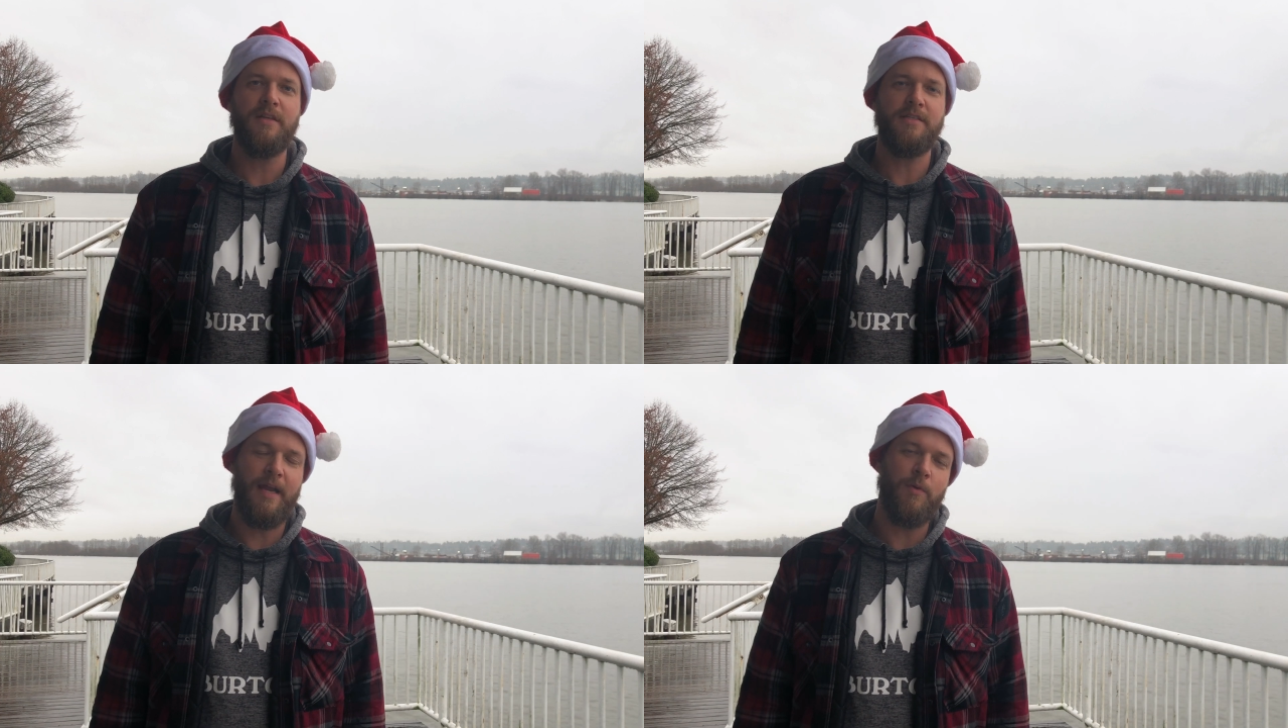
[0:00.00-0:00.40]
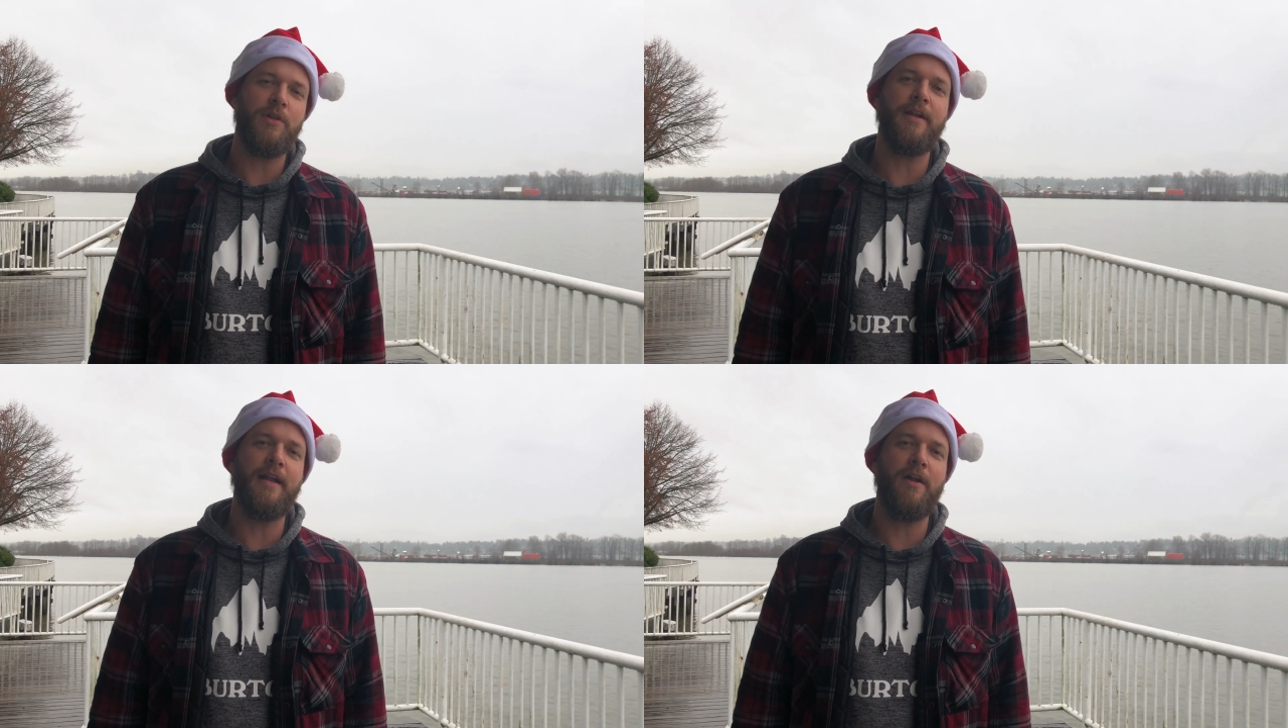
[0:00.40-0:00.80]
Today we're
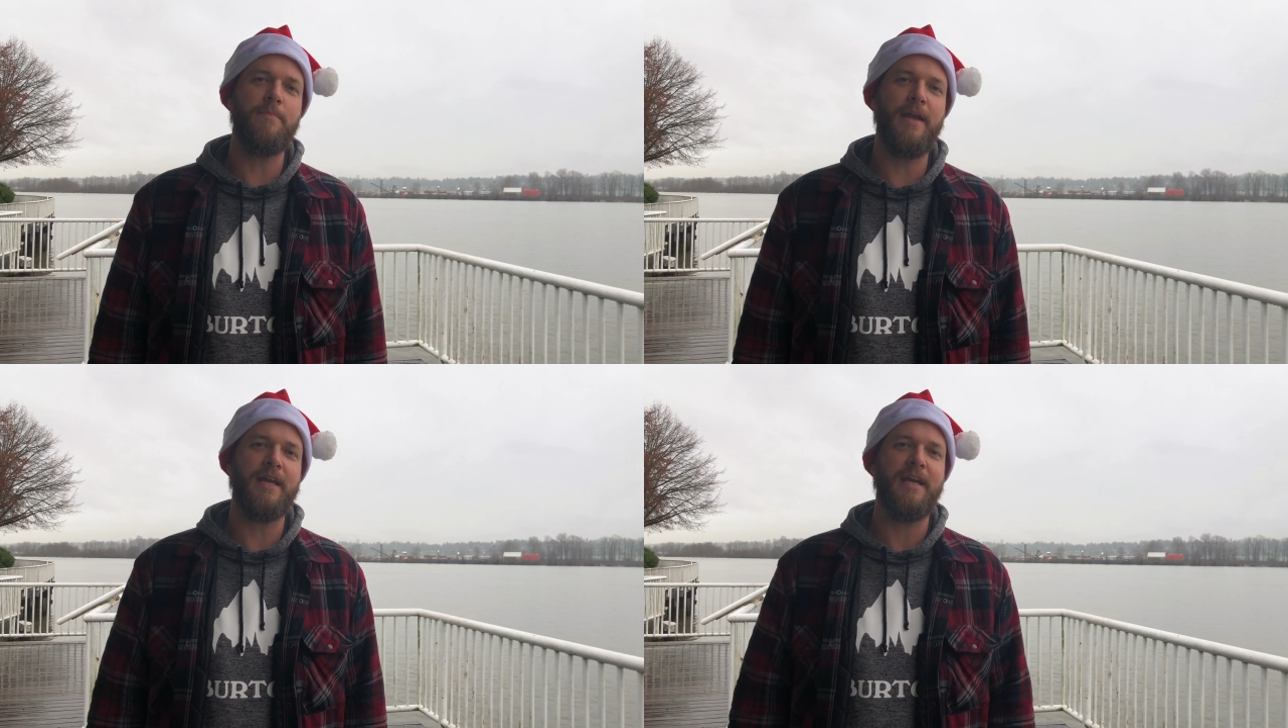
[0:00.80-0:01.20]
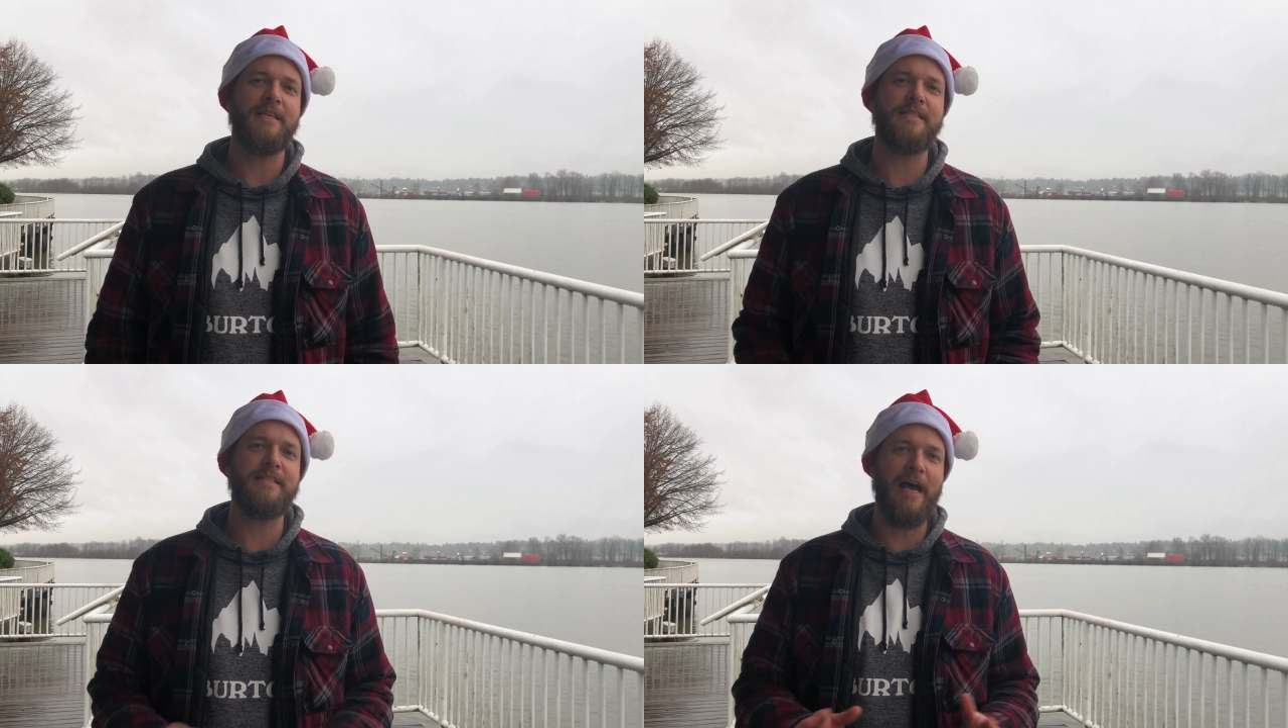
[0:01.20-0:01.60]
learning how to make
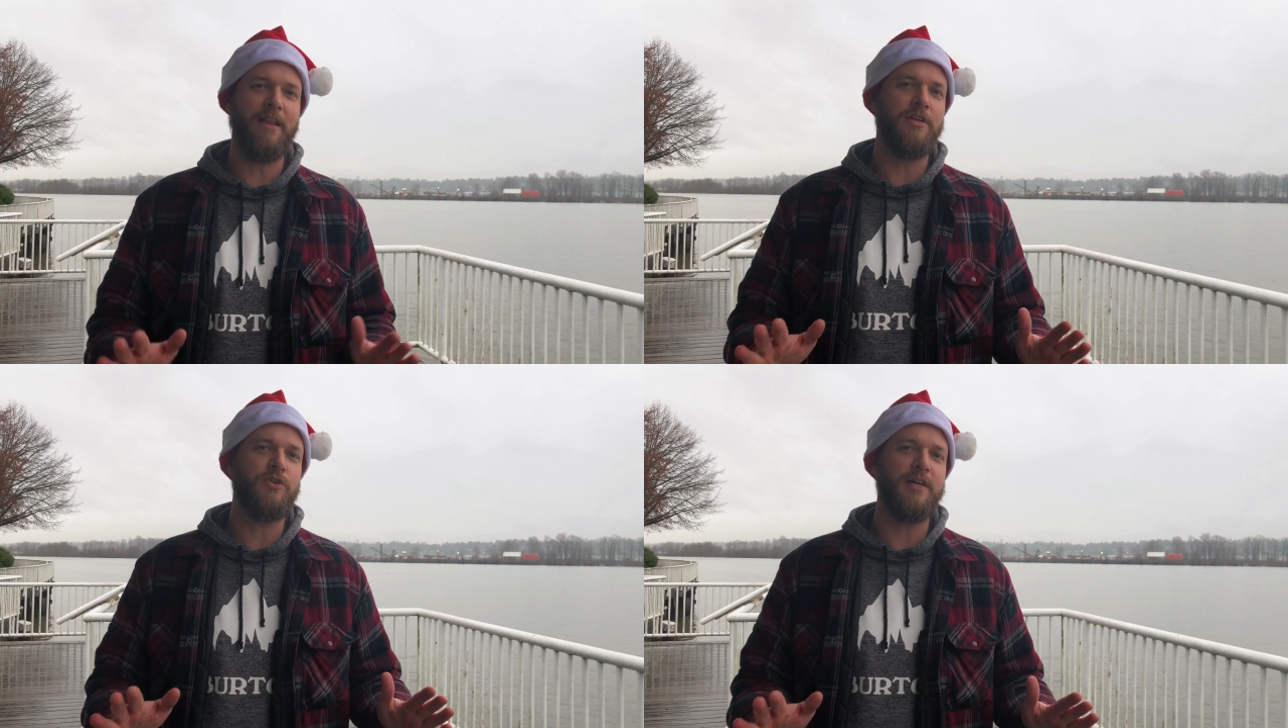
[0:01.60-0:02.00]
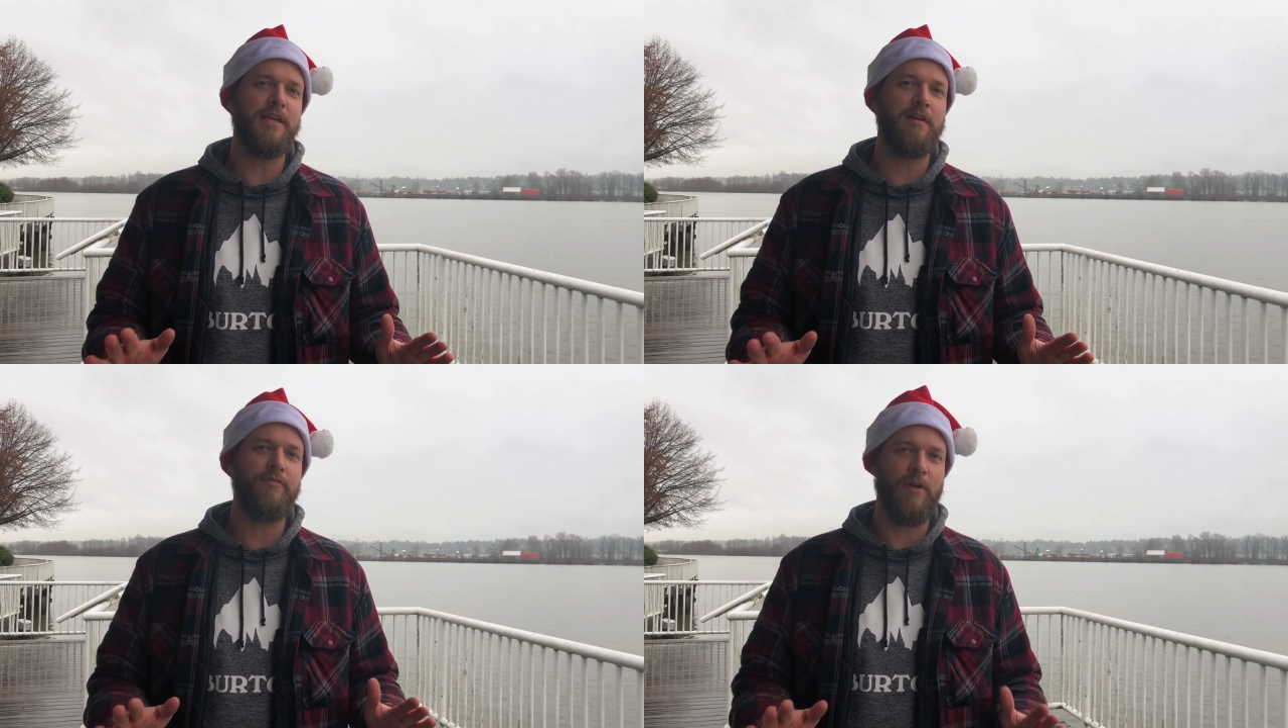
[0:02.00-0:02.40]
salad
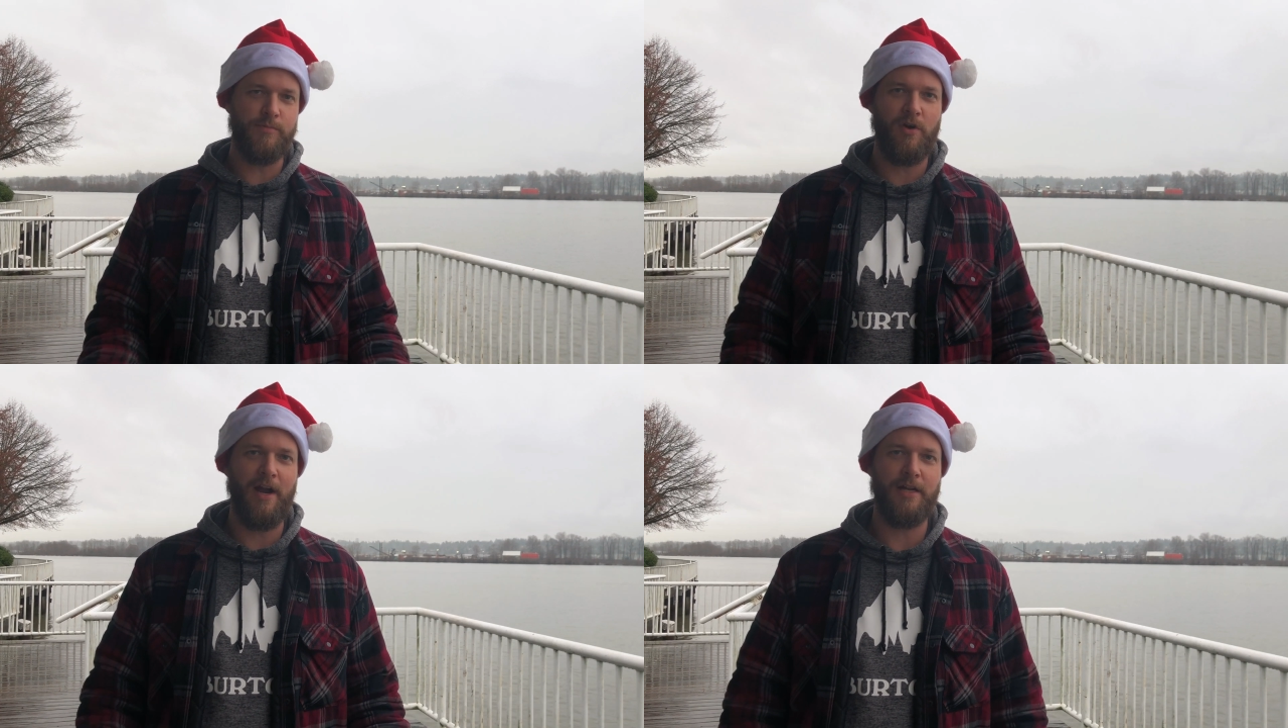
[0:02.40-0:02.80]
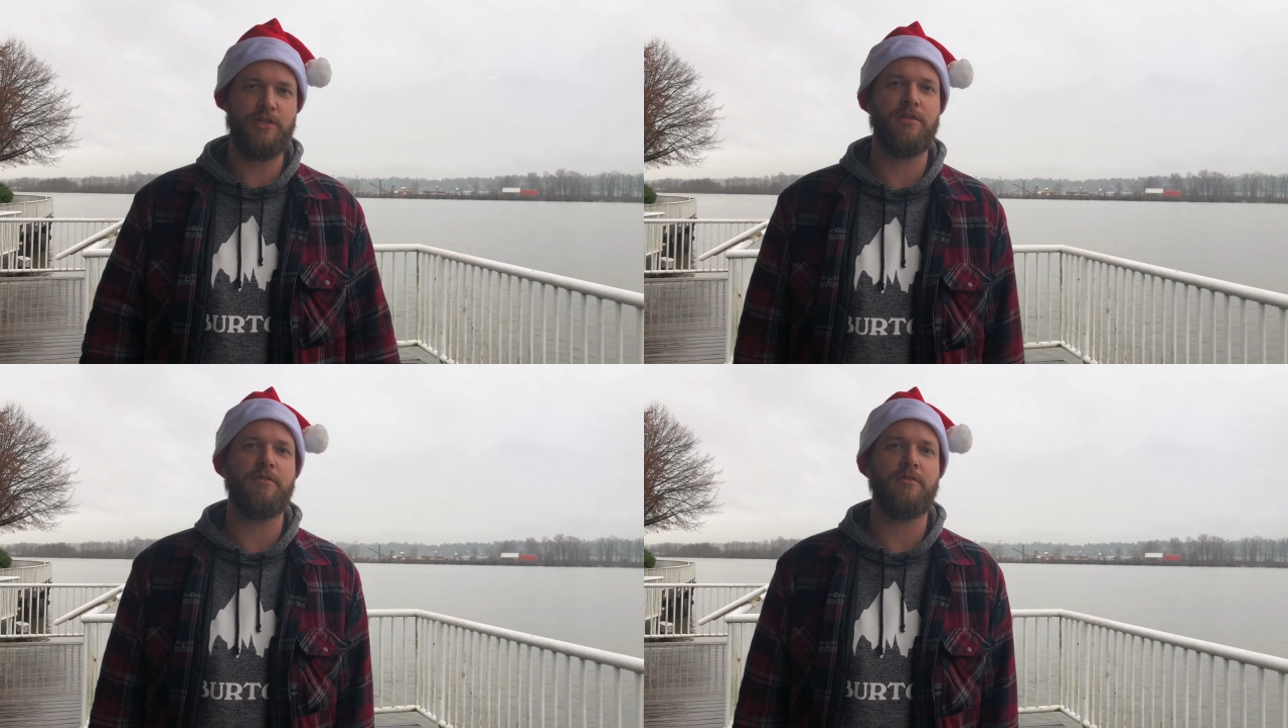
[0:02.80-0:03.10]
dressing from scratch.